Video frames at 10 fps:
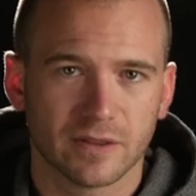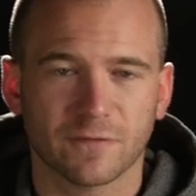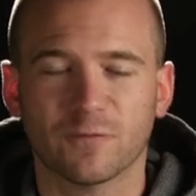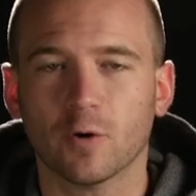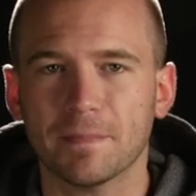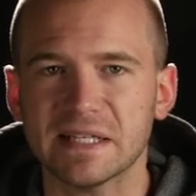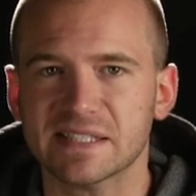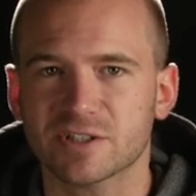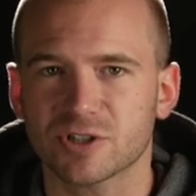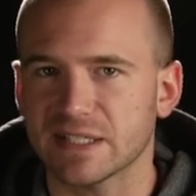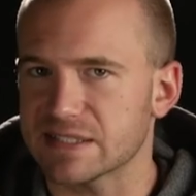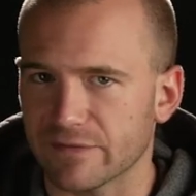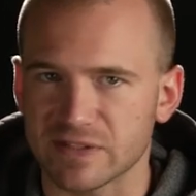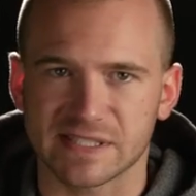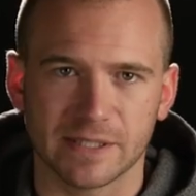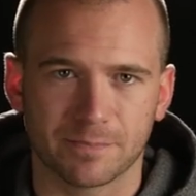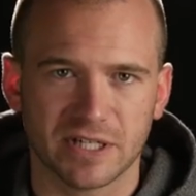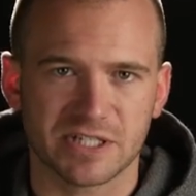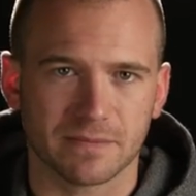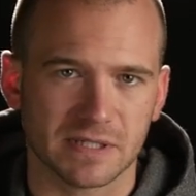There are four basic traits every sleeper
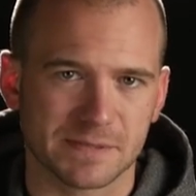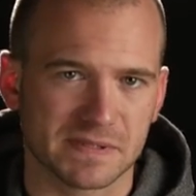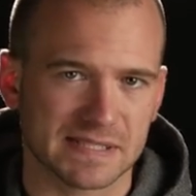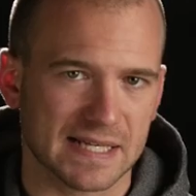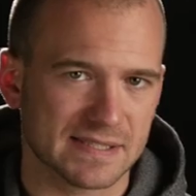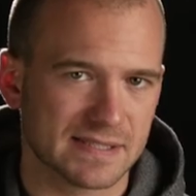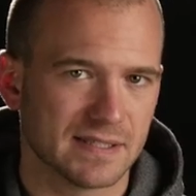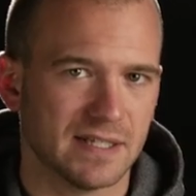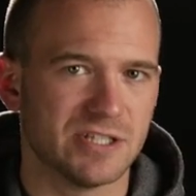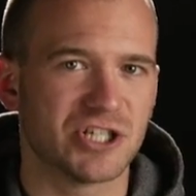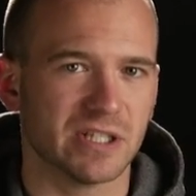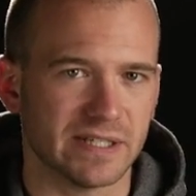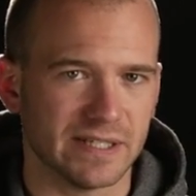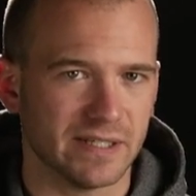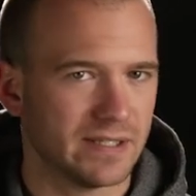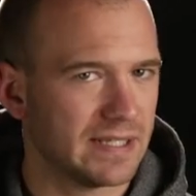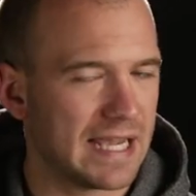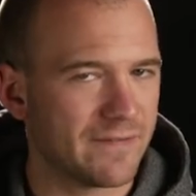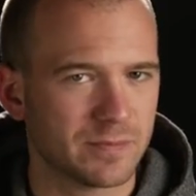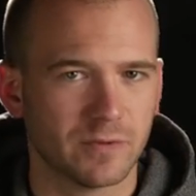agent must possess. Agility, you
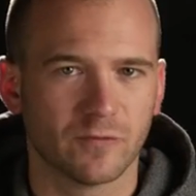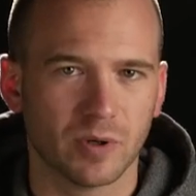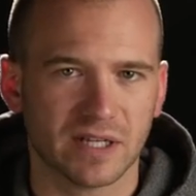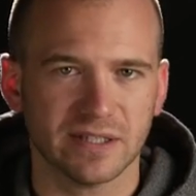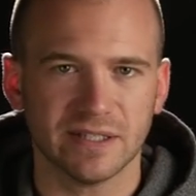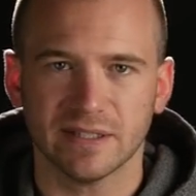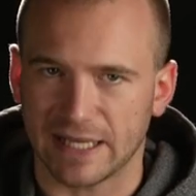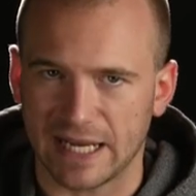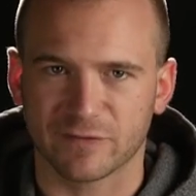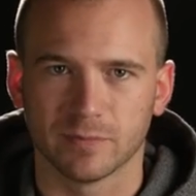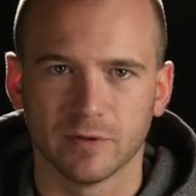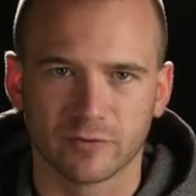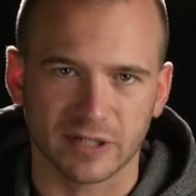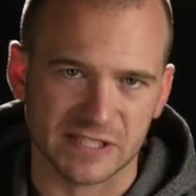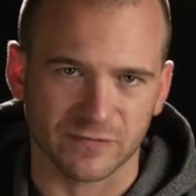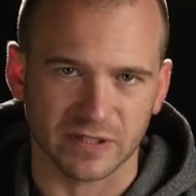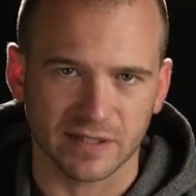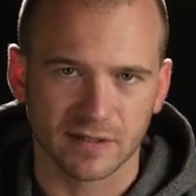have to move quickly, you have to move gracefully.